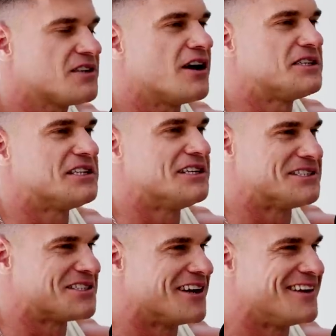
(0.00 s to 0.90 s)
nice. If
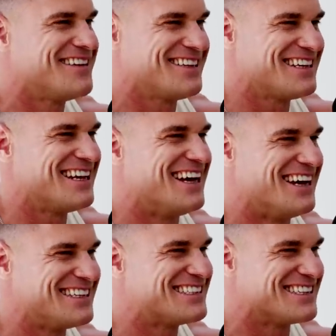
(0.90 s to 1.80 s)
do you know what I mean? If
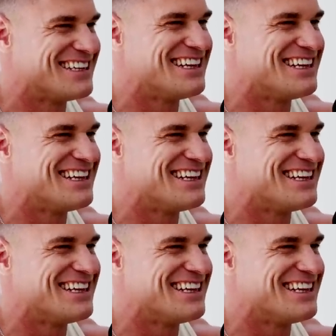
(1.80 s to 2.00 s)
you keep getting